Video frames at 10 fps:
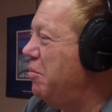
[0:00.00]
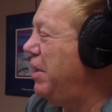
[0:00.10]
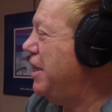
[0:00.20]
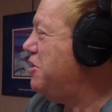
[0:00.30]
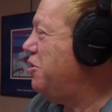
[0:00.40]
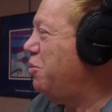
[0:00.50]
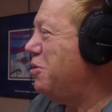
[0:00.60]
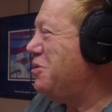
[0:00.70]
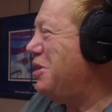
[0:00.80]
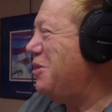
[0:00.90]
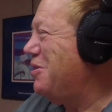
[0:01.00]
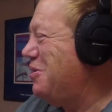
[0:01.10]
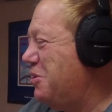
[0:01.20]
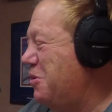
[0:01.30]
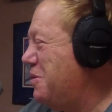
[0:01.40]
Because the worst thing you
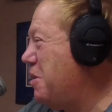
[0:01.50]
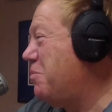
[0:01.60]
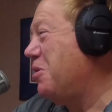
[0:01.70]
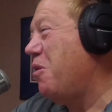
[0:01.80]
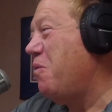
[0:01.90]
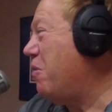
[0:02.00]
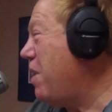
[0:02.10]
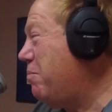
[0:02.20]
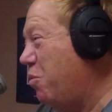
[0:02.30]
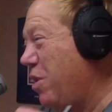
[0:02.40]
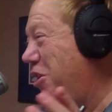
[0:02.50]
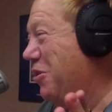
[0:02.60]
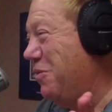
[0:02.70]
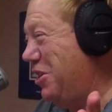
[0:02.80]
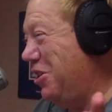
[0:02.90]
can do is something go out right when
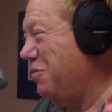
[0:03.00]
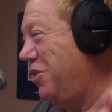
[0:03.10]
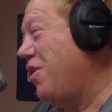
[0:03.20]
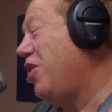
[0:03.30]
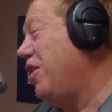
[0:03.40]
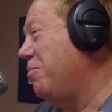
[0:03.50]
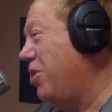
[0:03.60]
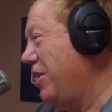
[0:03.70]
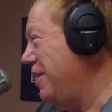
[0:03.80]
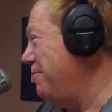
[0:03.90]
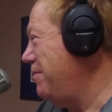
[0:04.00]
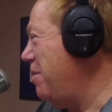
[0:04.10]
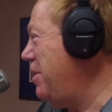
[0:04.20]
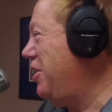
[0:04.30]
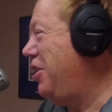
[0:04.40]
you've got it on the market. I
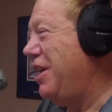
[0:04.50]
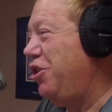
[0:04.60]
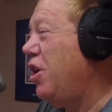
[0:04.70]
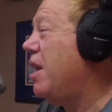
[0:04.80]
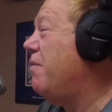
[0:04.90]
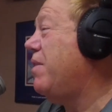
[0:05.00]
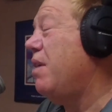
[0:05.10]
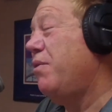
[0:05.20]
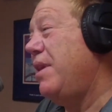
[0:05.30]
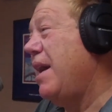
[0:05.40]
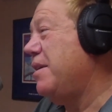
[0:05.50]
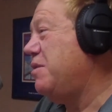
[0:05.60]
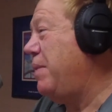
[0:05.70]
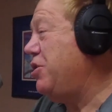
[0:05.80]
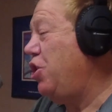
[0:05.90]
mean, then you got to cover that
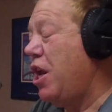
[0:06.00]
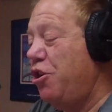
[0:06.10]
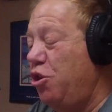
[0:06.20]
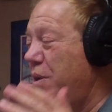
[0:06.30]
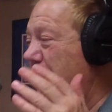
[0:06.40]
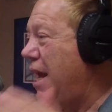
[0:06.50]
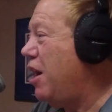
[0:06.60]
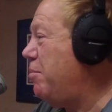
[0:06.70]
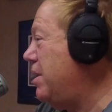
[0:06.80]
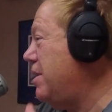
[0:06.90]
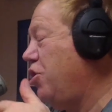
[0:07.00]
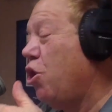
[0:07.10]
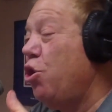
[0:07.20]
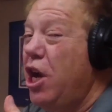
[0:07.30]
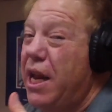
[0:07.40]
expense. You got to do it now because
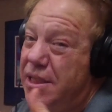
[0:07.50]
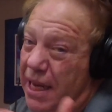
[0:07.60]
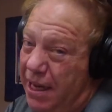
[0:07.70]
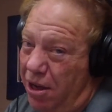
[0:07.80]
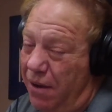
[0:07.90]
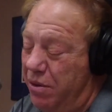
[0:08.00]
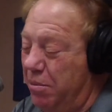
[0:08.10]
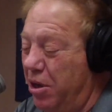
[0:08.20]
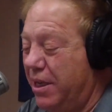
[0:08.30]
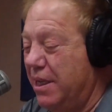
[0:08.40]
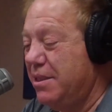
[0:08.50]
you got to take it off the market.